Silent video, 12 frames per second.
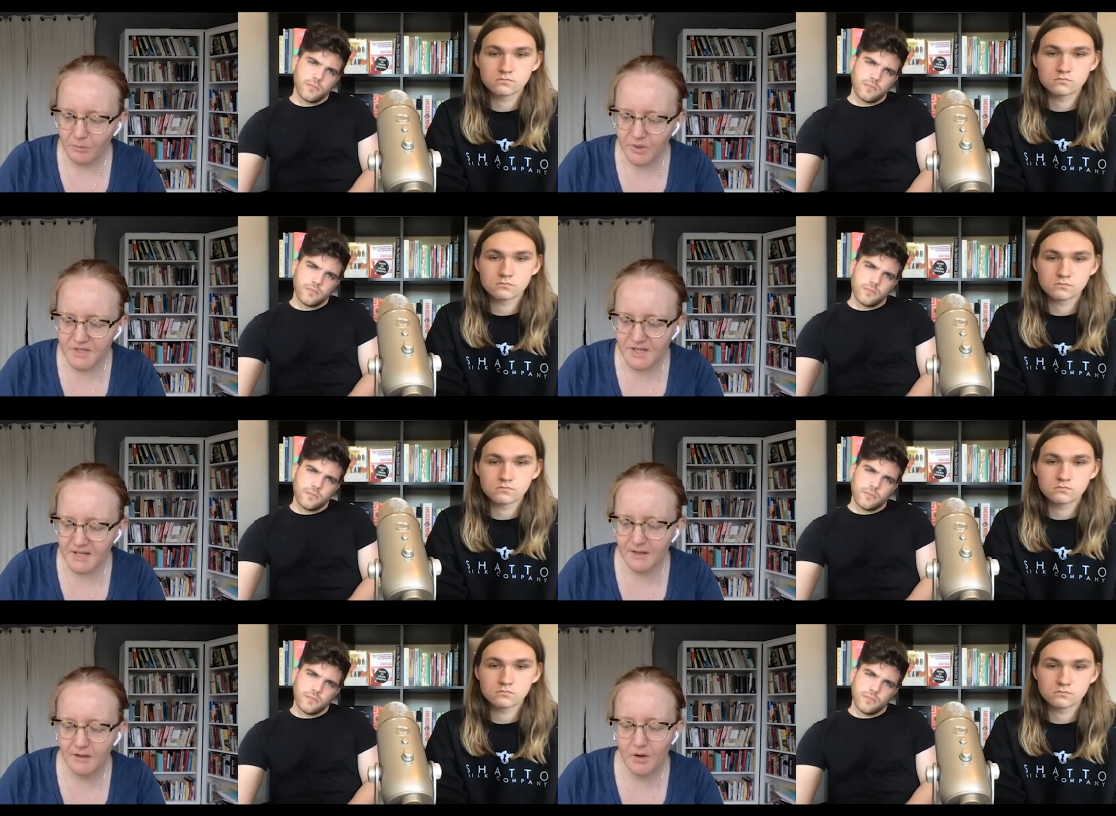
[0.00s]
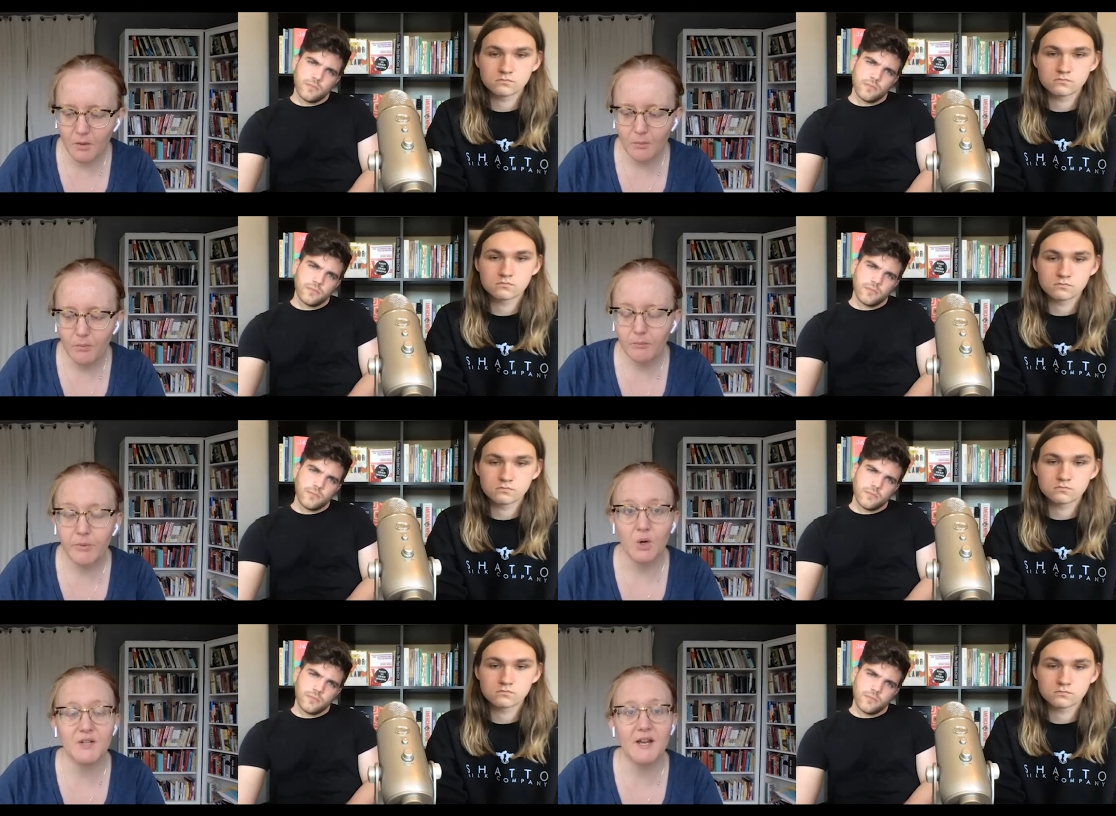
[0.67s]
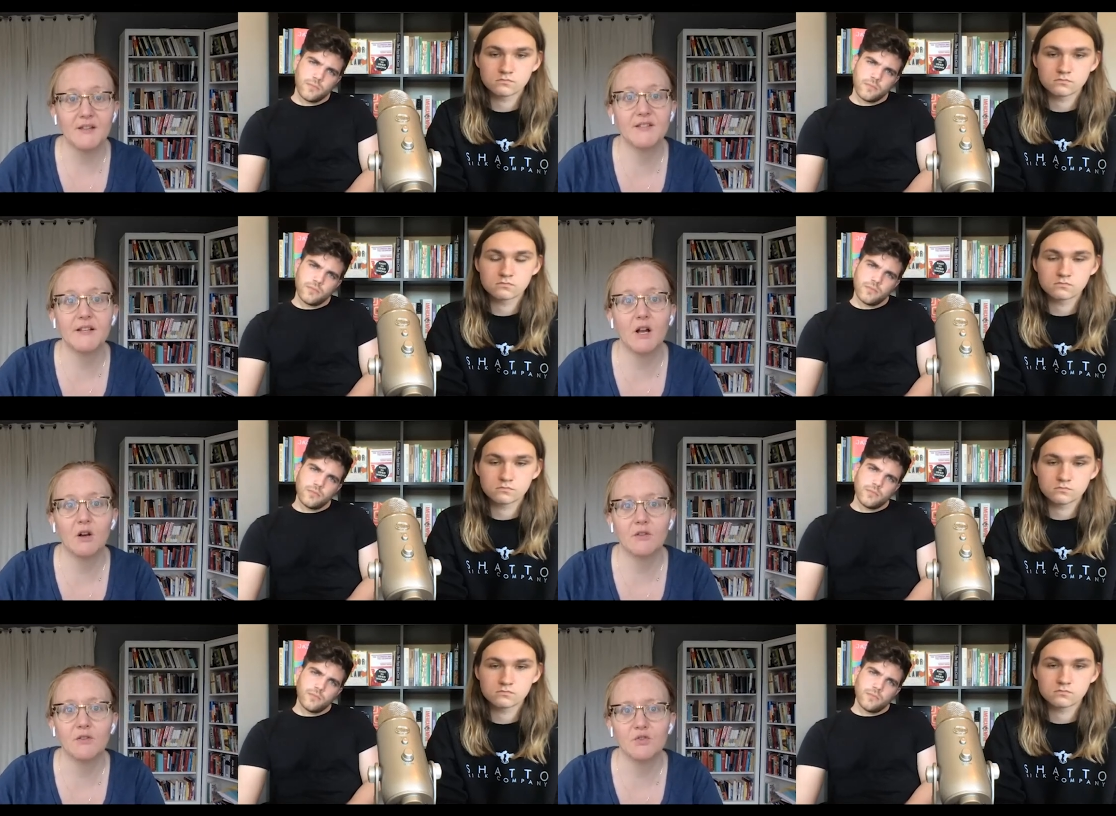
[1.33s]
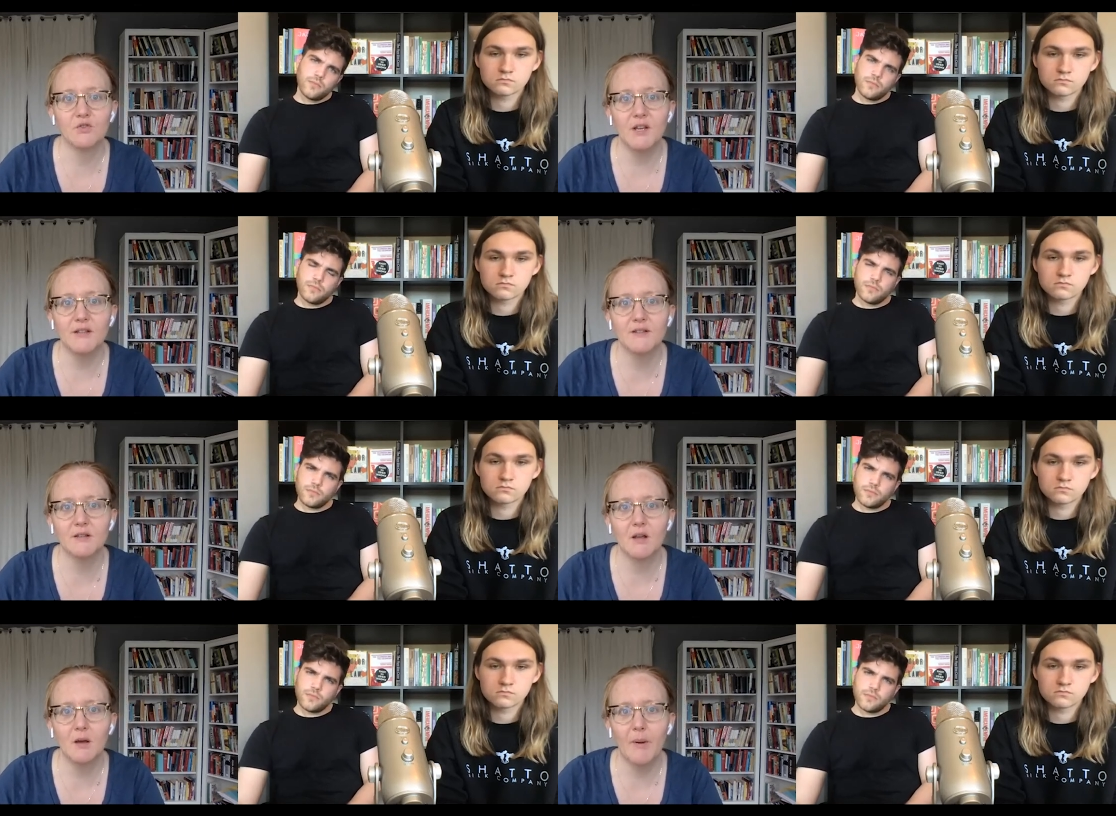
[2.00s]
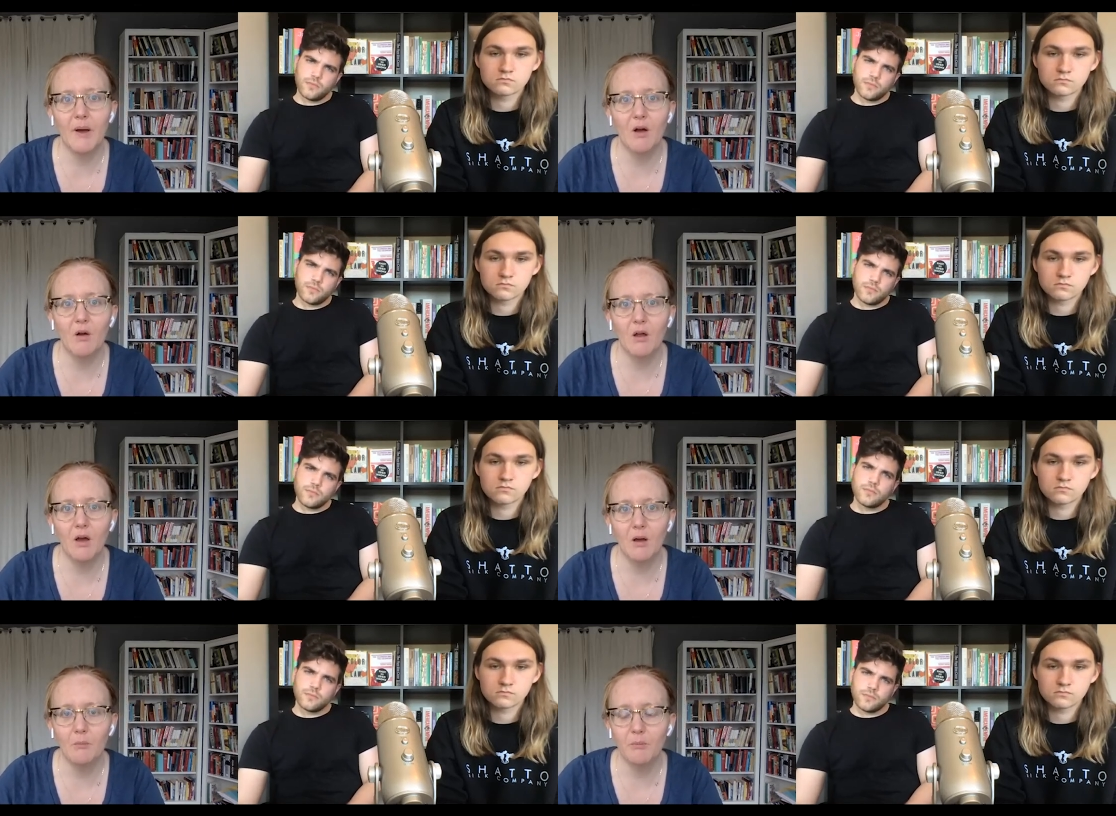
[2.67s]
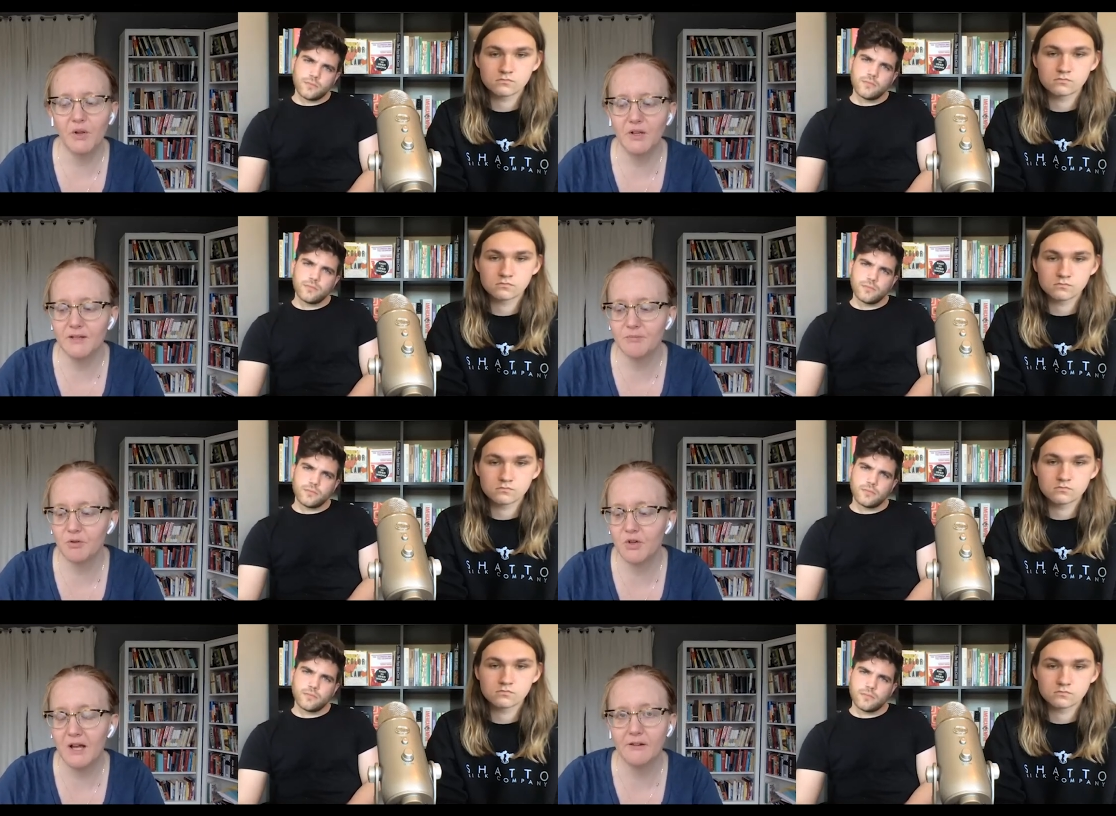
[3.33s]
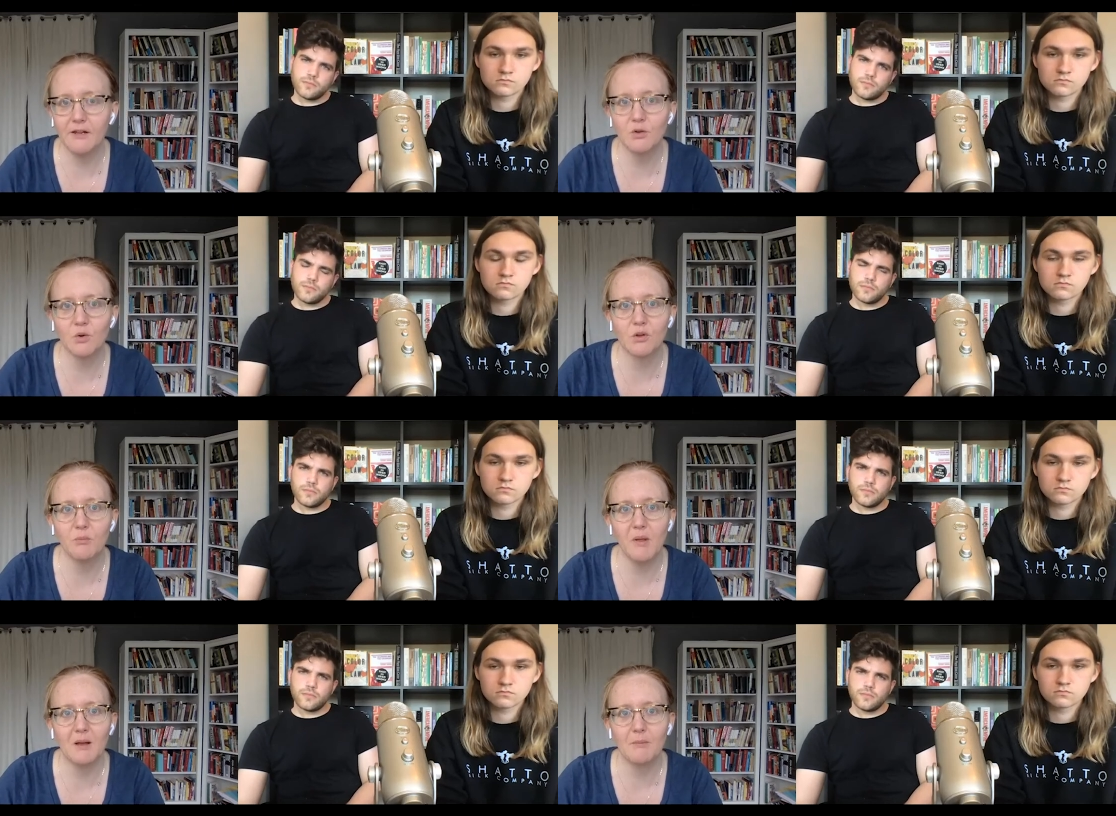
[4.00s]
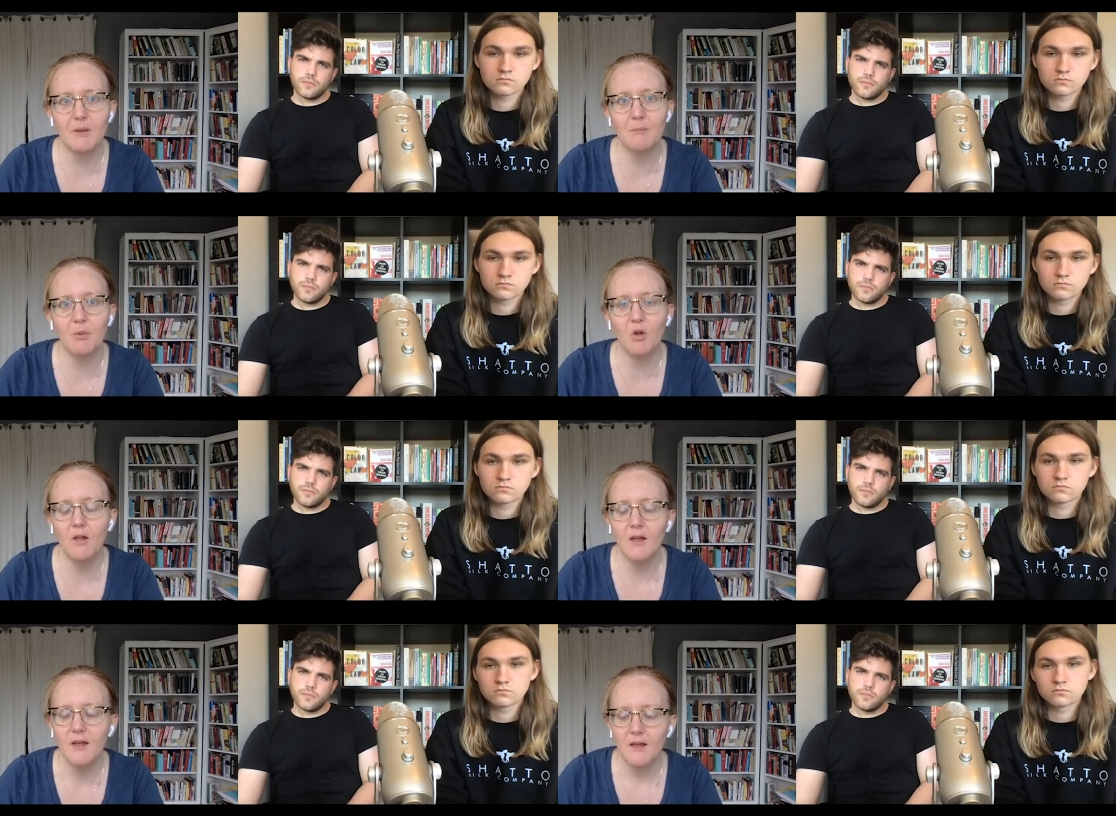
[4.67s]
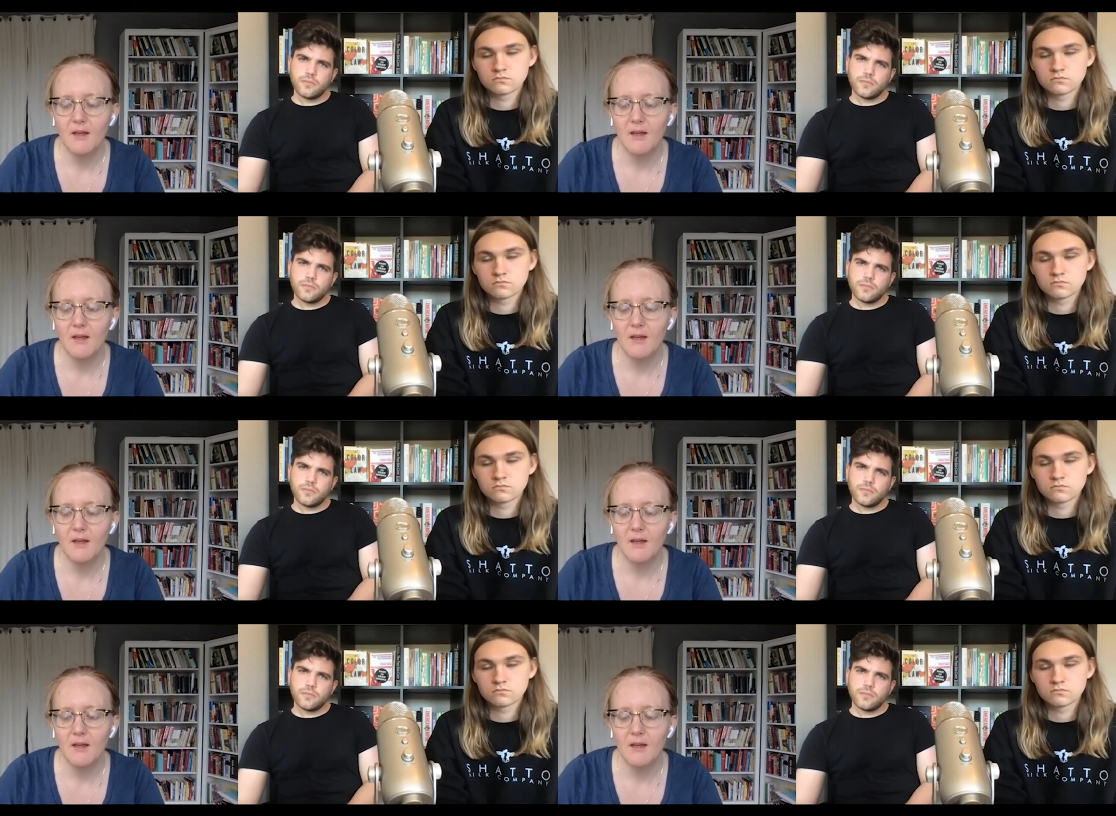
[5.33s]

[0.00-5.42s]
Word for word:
Speaker 1: protect you know protesting out on the streets about um, police brutality towards black people